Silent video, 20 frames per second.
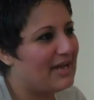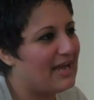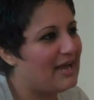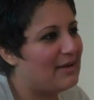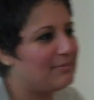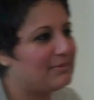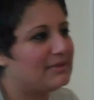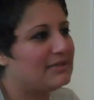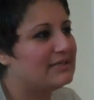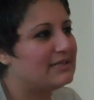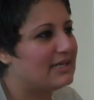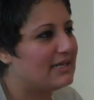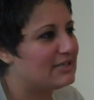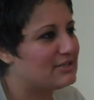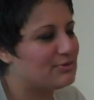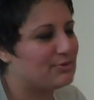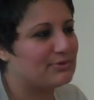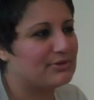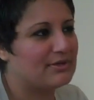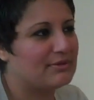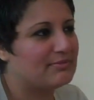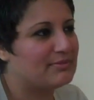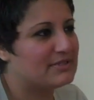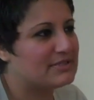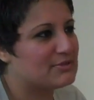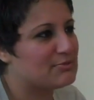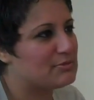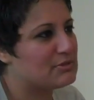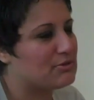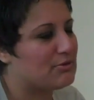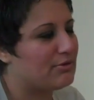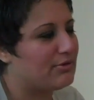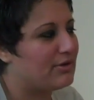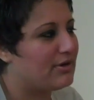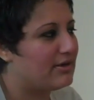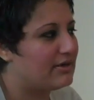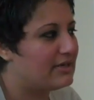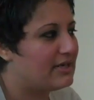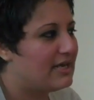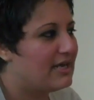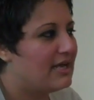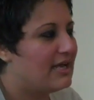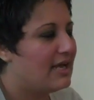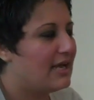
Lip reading: happened? And I told him this is what's going on.